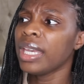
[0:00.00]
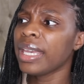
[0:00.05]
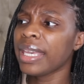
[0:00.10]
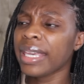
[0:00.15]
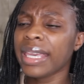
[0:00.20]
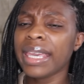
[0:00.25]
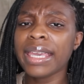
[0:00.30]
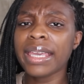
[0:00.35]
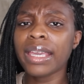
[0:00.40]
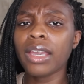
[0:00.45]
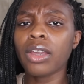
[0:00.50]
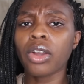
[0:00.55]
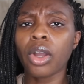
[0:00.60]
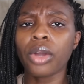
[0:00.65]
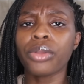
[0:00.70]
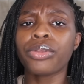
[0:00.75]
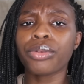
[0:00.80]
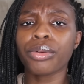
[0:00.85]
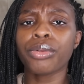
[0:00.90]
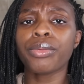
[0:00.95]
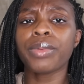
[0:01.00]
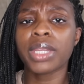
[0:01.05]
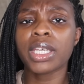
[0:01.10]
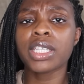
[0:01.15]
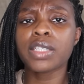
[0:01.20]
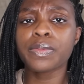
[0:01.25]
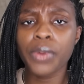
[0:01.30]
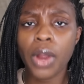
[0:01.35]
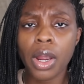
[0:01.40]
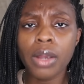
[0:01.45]
he can go through with
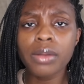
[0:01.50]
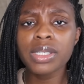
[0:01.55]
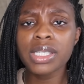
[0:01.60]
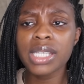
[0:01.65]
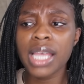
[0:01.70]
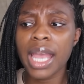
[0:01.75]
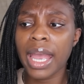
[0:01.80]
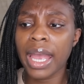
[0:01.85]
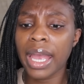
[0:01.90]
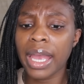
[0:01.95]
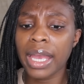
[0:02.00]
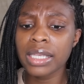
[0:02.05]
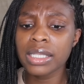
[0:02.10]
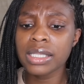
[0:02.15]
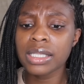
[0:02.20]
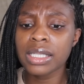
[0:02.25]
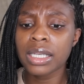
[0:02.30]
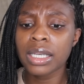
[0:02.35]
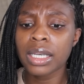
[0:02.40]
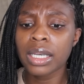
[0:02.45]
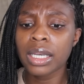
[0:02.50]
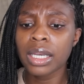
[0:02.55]
this process